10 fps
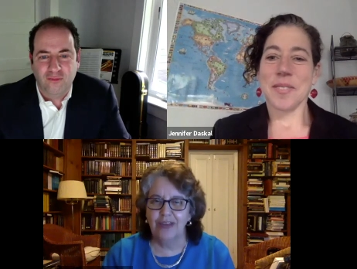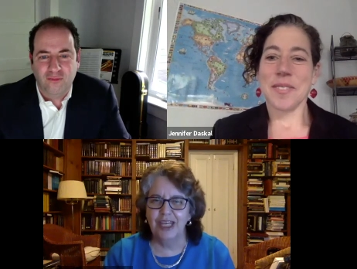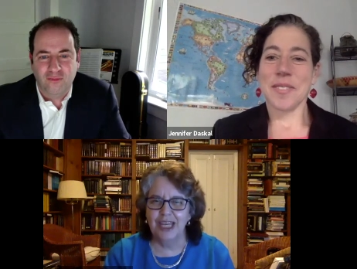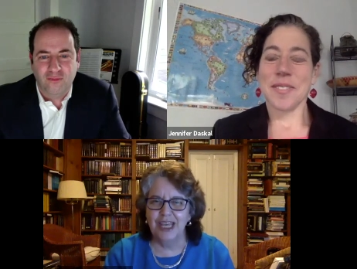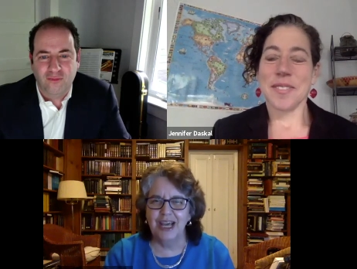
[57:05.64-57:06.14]

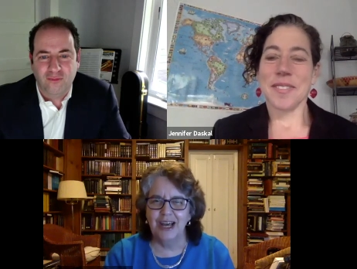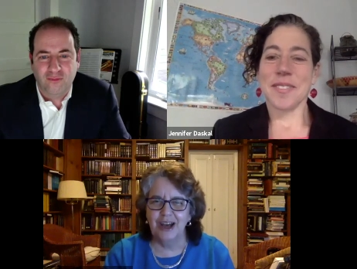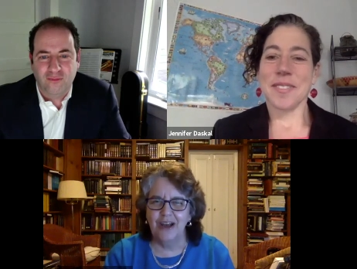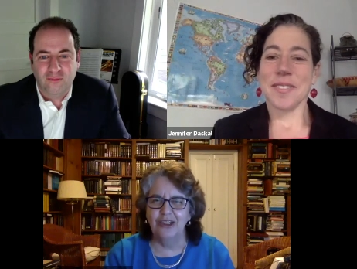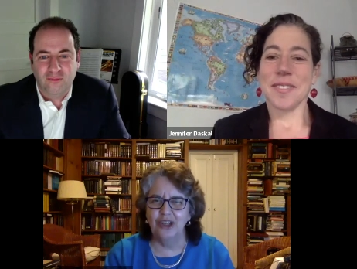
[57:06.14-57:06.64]
Speaker 1: the, uh,
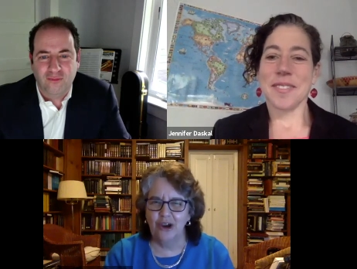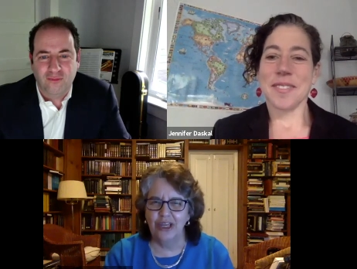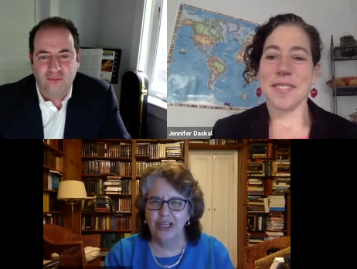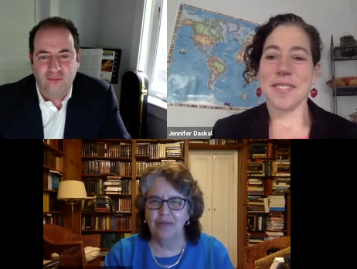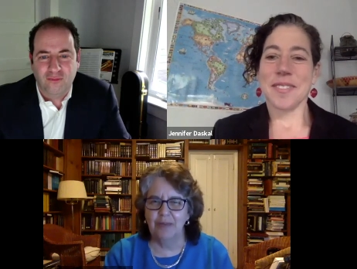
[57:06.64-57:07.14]
on the
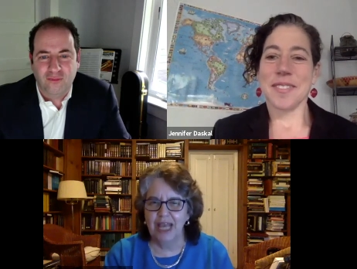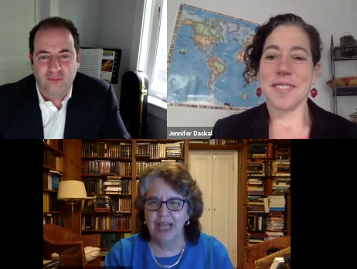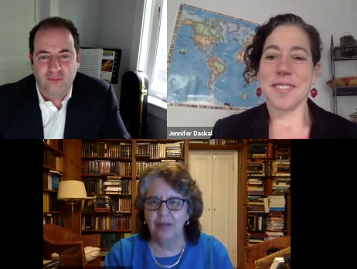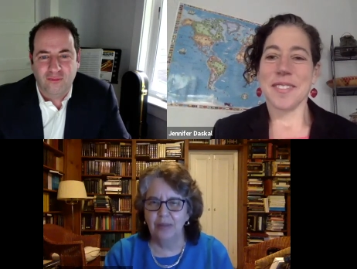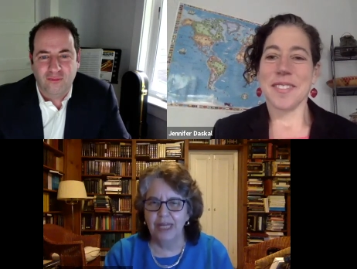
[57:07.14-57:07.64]
targeted
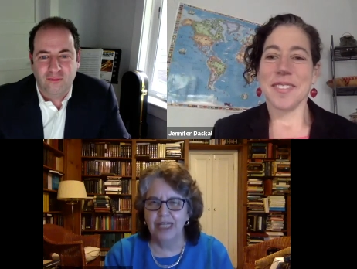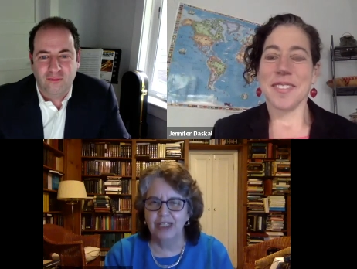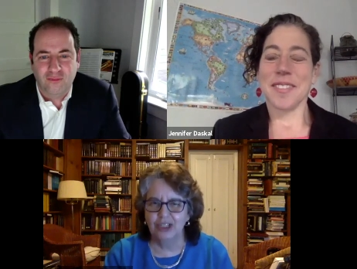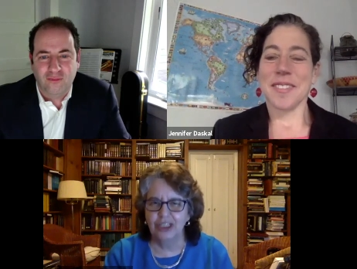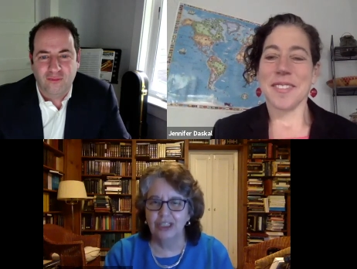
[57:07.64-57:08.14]
mail, but
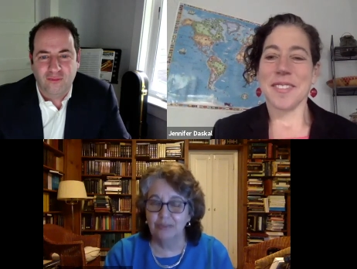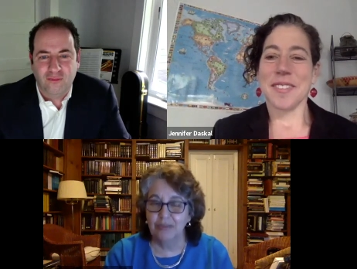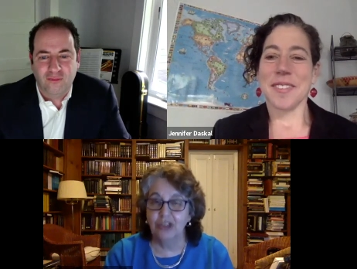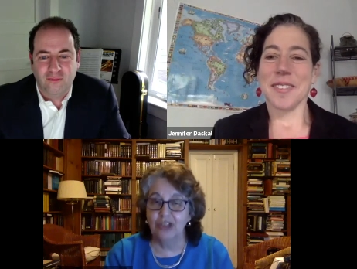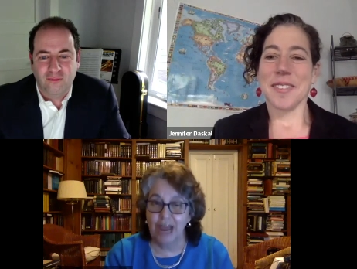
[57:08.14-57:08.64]
it's just a
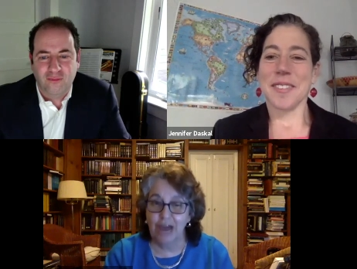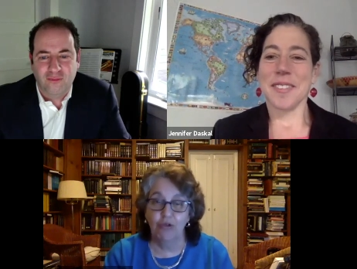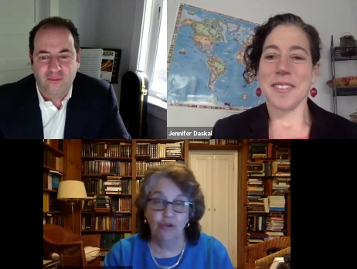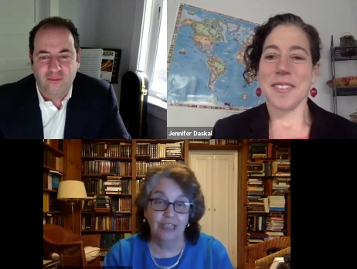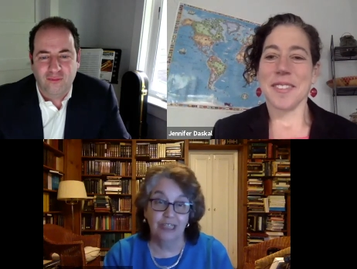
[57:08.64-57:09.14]
much
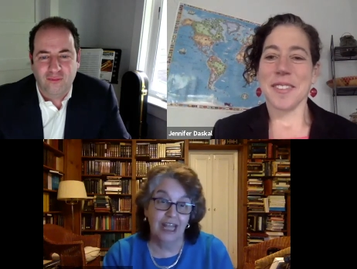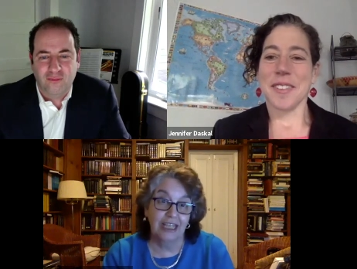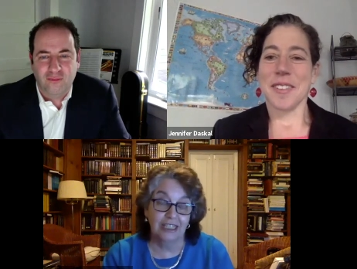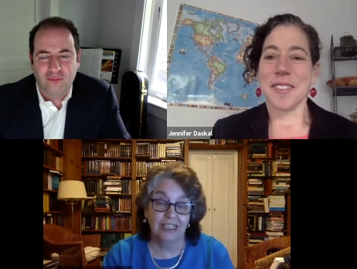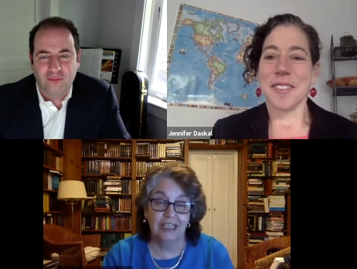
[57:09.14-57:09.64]
narrower
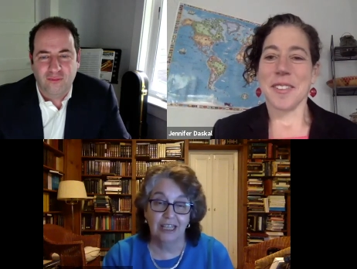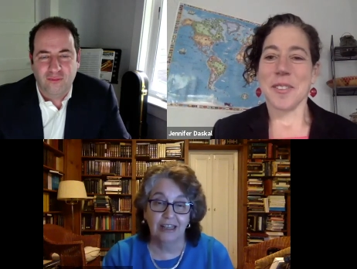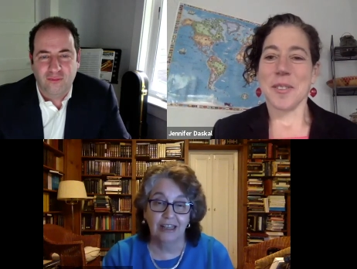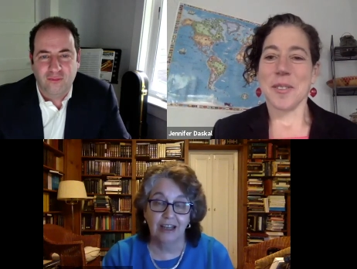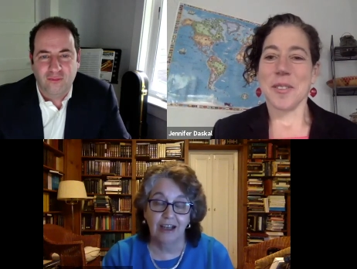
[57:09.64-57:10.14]
slice
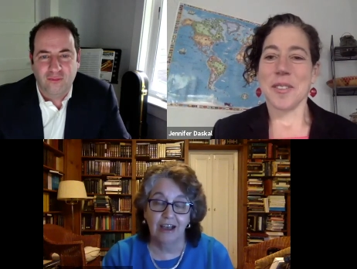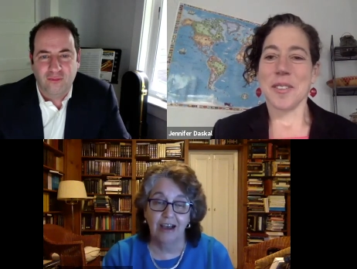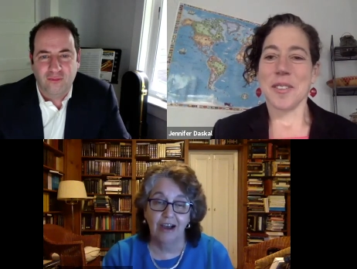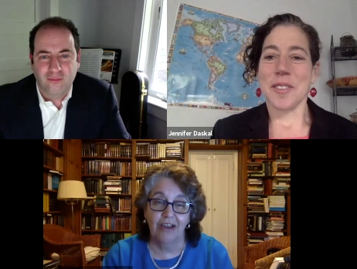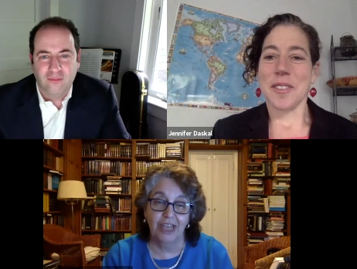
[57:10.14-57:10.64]
in,
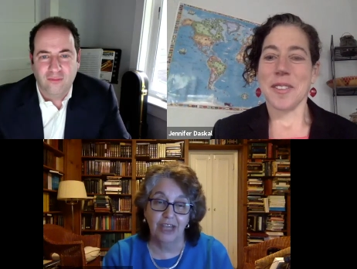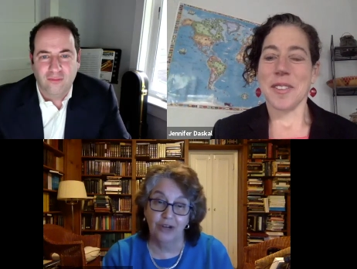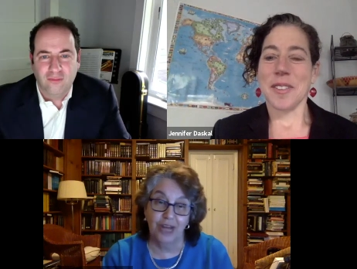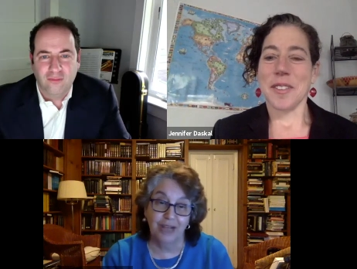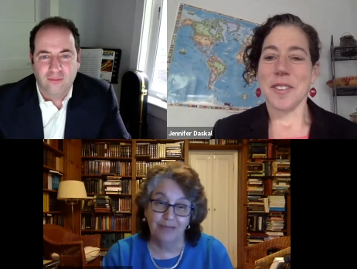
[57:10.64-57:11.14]
uh, on the
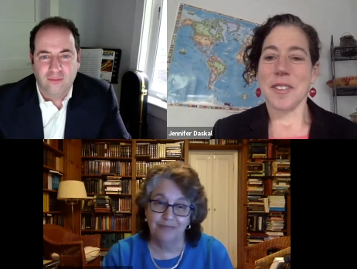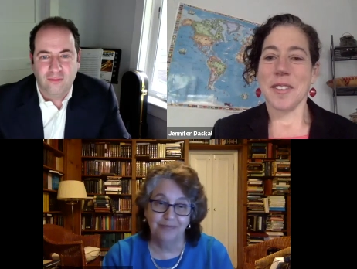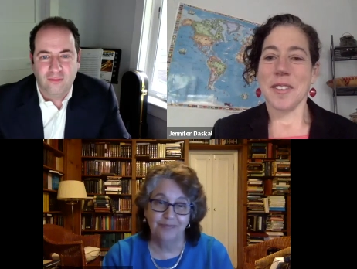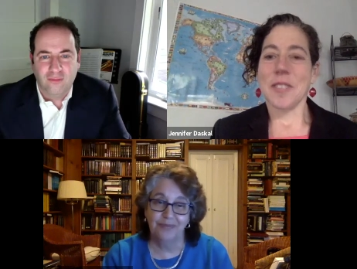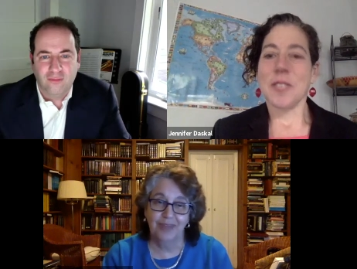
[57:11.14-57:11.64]
internet
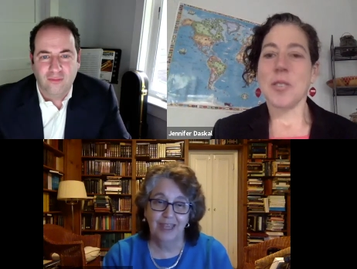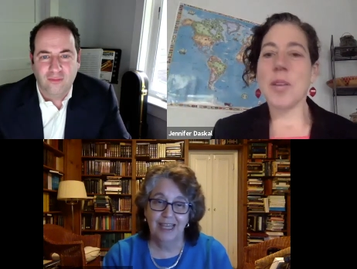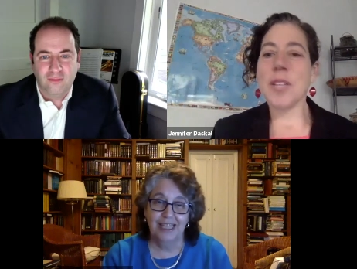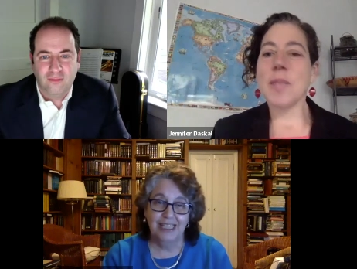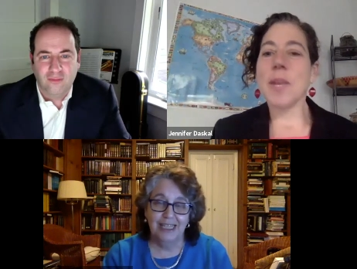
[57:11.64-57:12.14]

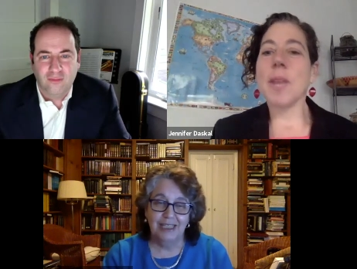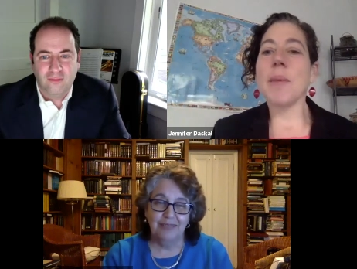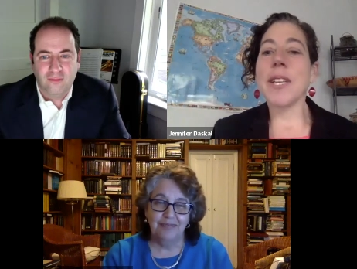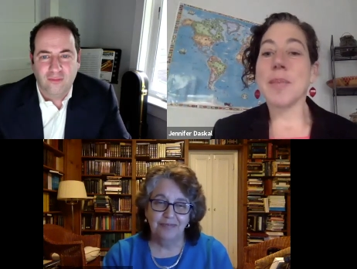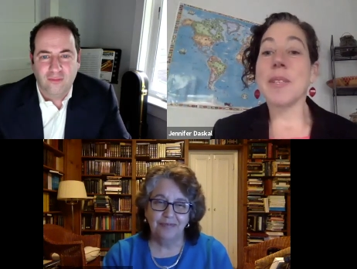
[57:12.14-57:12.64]
Speaker 2: direct mail
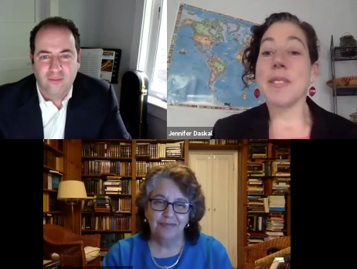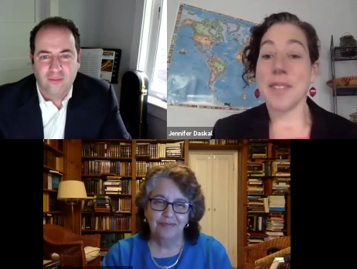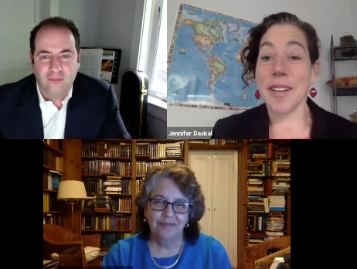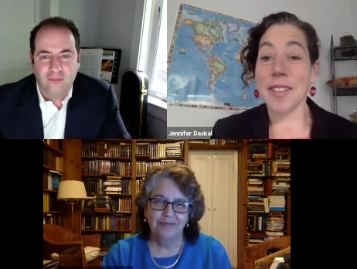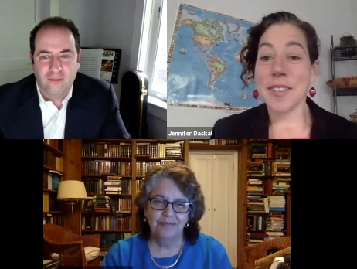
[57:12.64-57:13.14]
makes
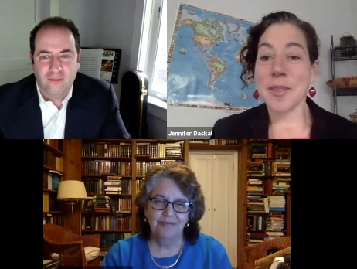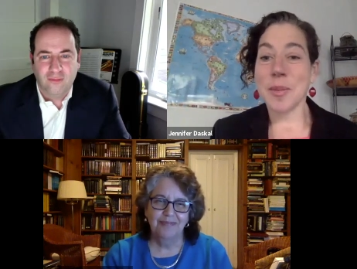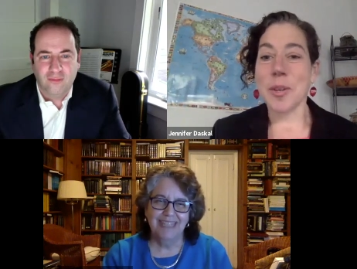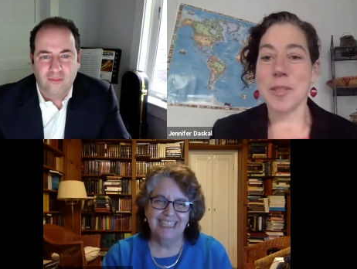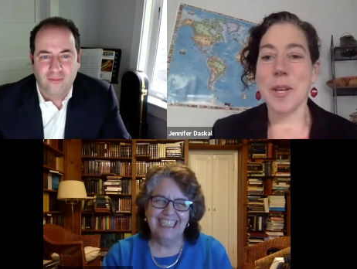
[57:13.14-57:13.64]
mistakes,
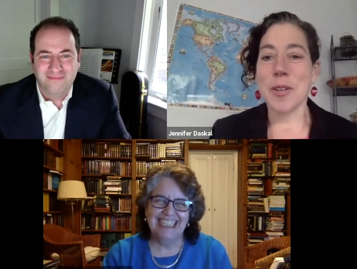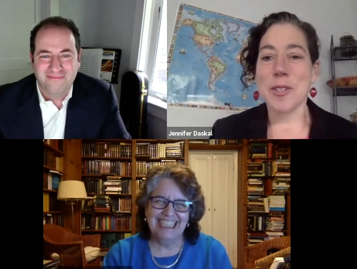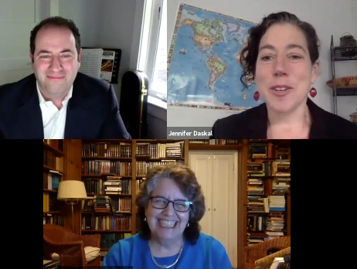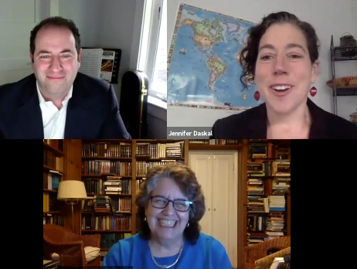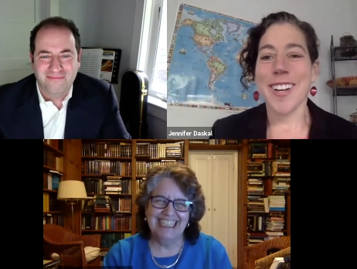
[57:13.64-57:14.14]
whereas
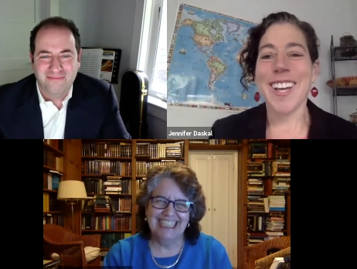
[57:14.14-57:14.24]
micro-targeting